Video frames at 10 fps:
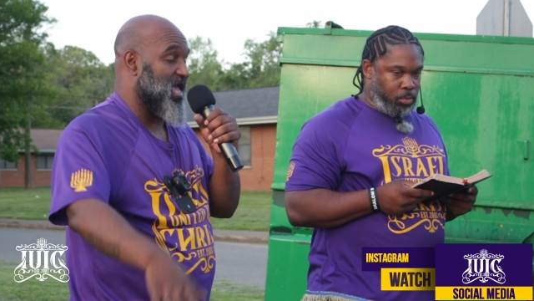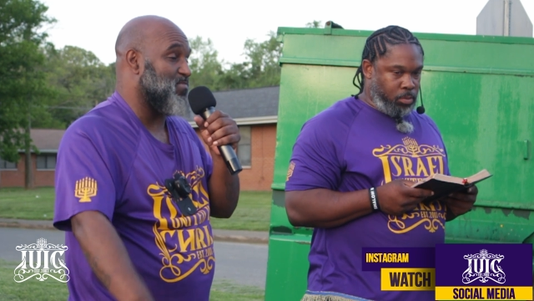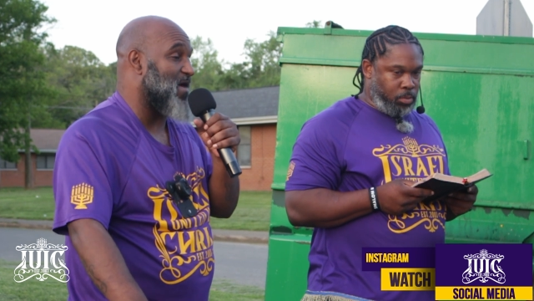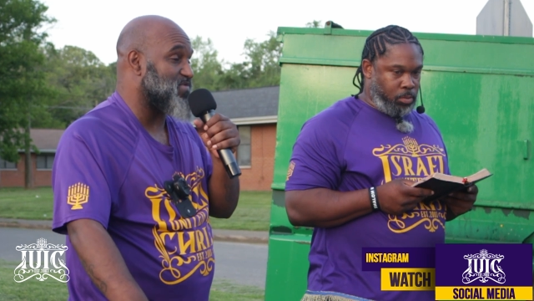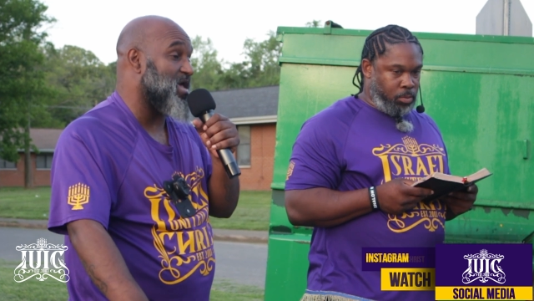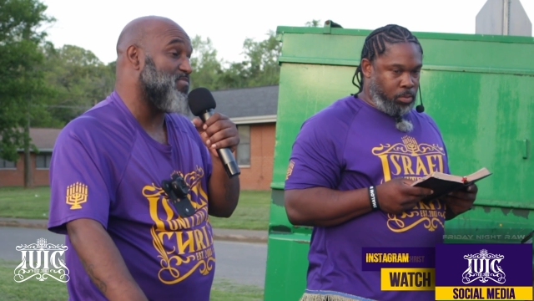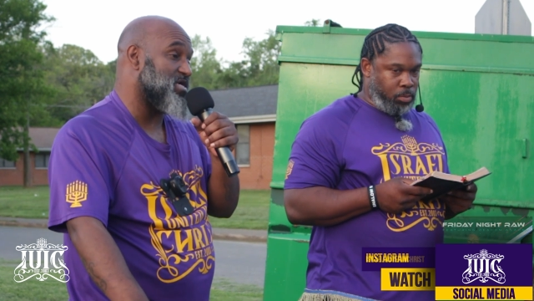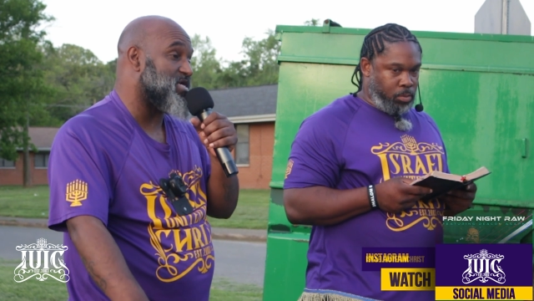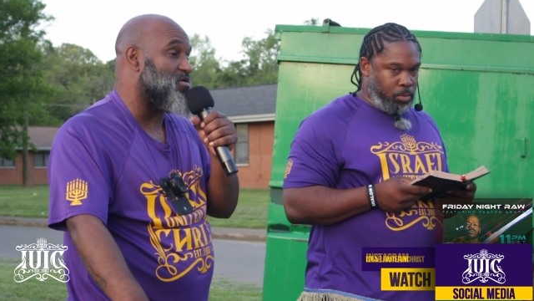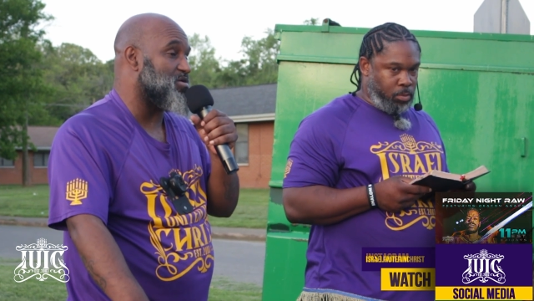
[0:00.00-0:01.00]
Speaker 1: came after him and
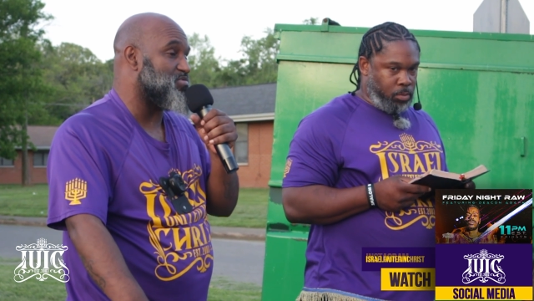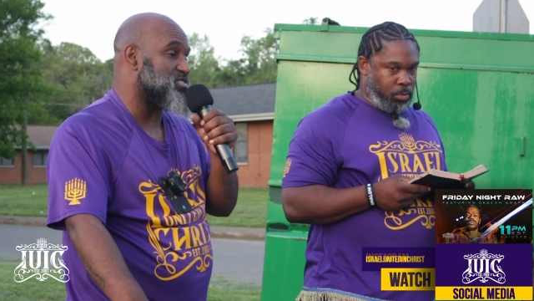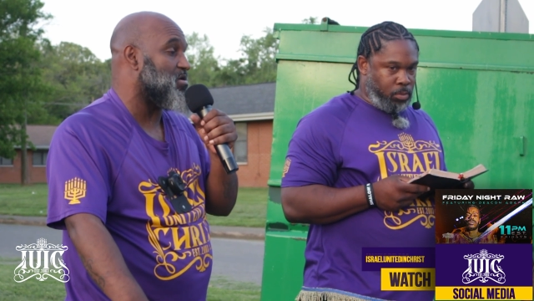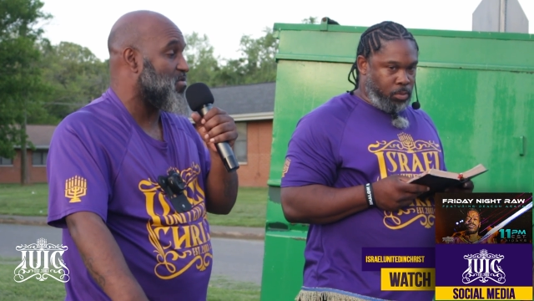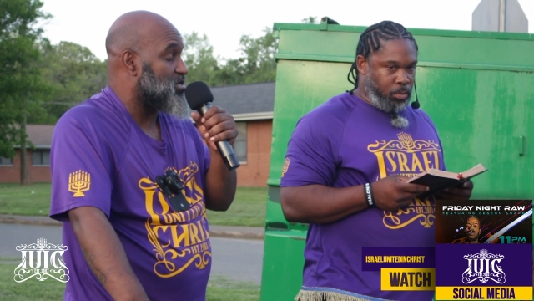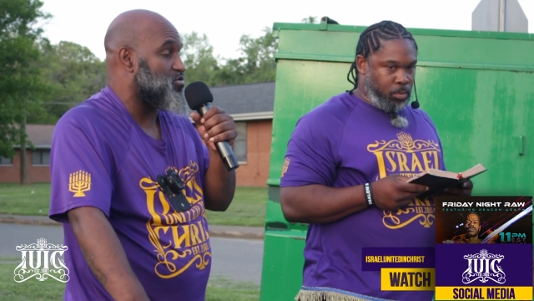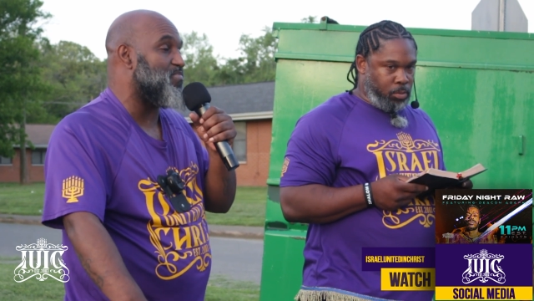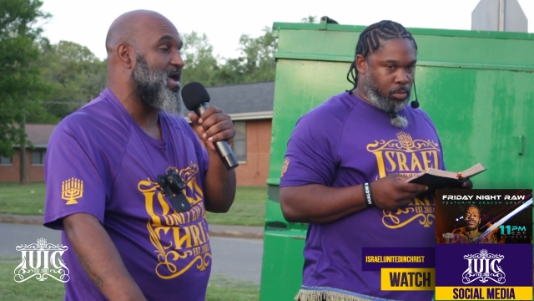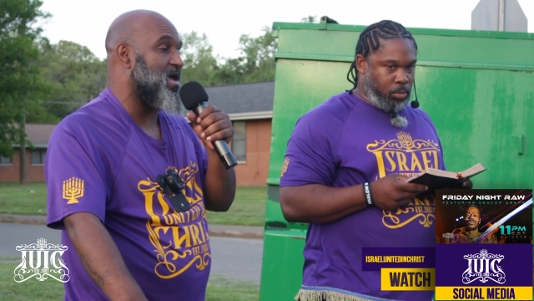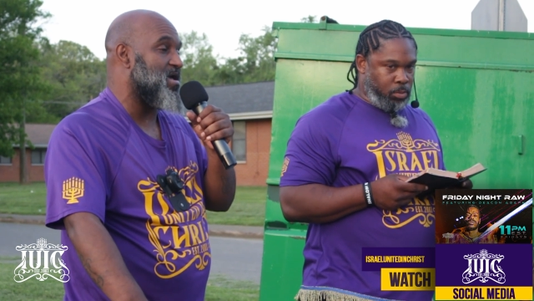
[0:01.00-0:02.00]
killed him. Say, all right, you
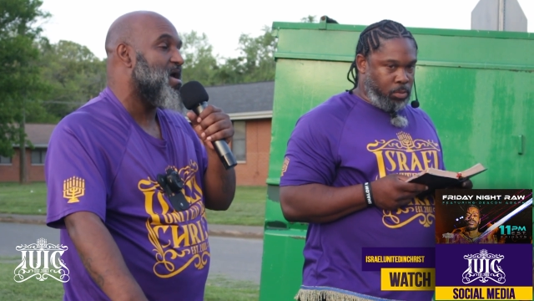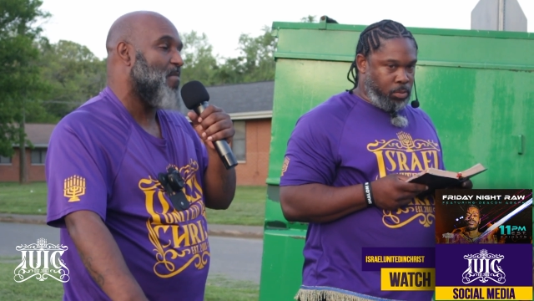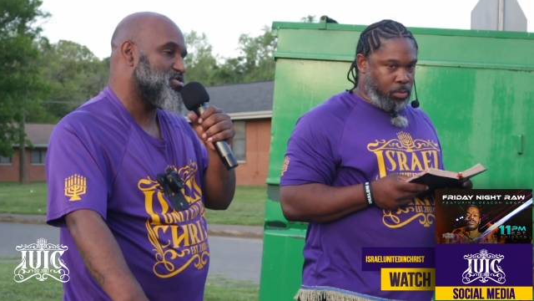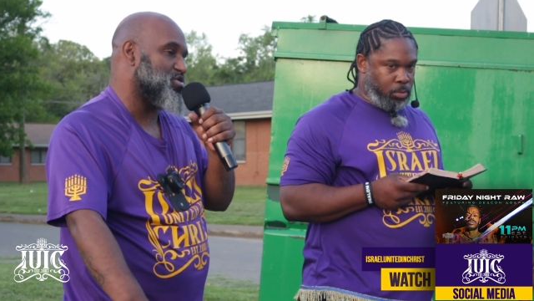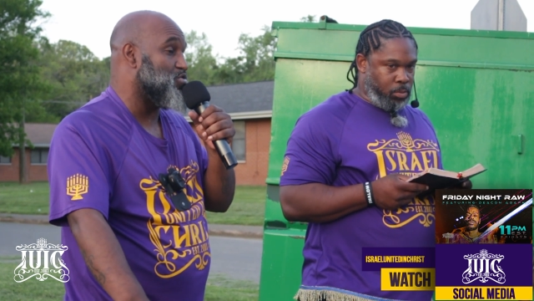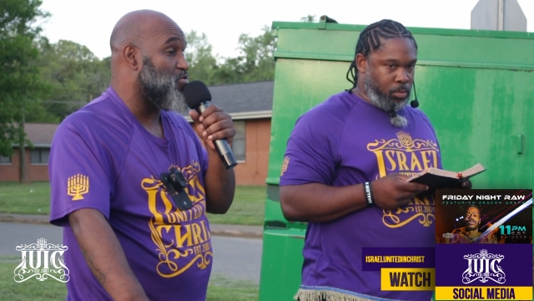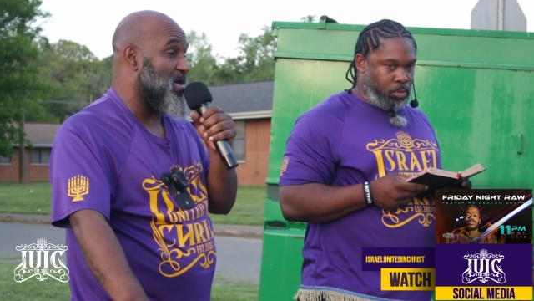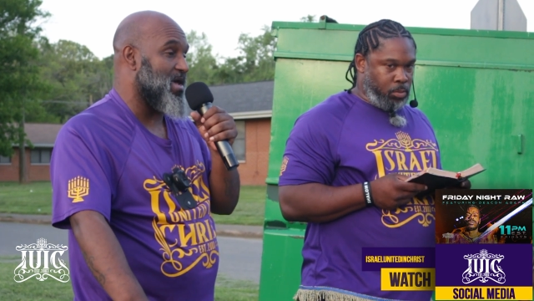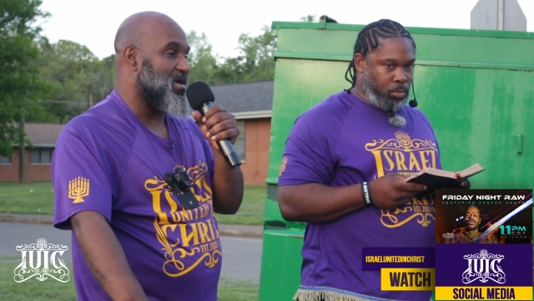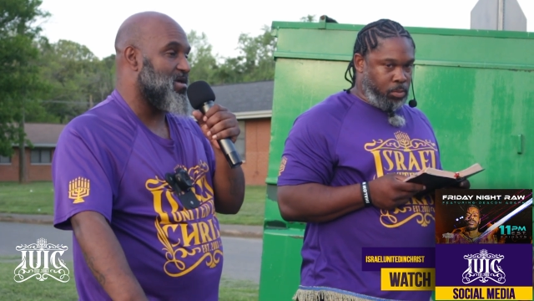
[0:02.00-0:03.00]
bad? I'm going to show you who
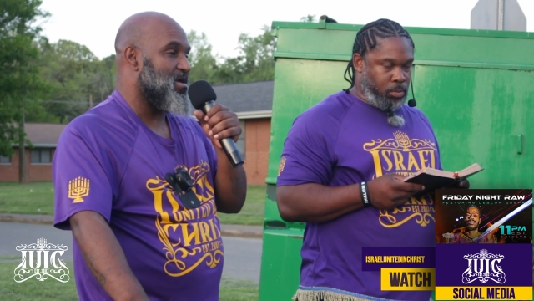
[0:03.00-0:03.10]
bad.